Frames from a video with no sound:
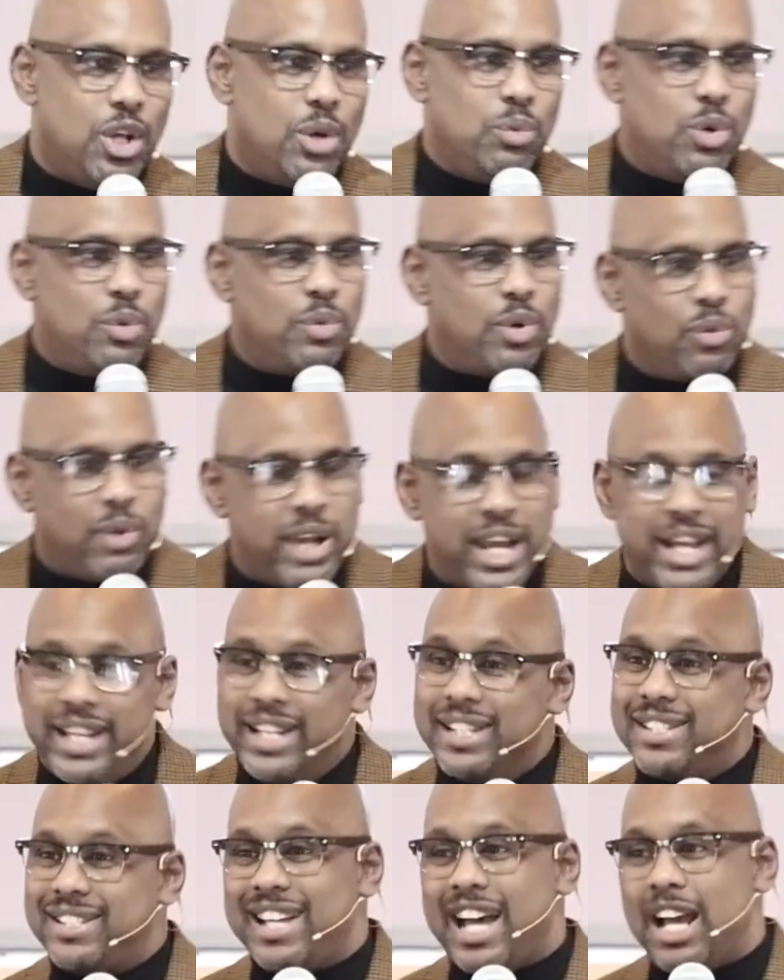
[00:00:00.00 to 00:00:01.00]
when we're ready,
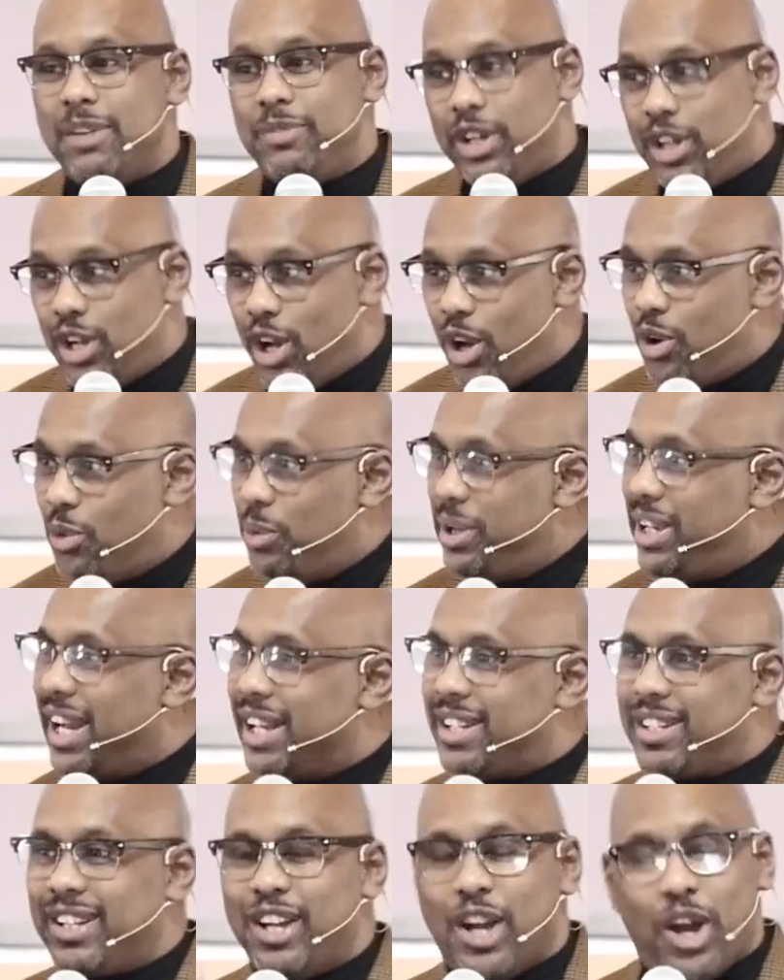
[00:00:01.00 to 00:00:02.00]
it's time to go. We
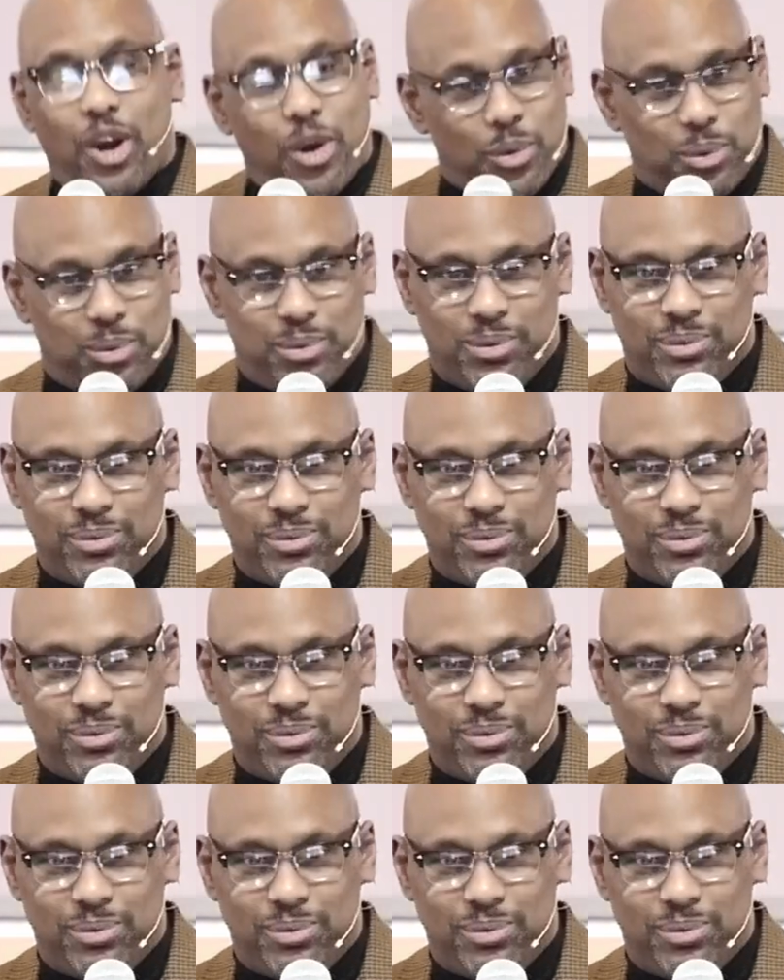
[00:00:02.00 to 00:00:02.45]
got to go.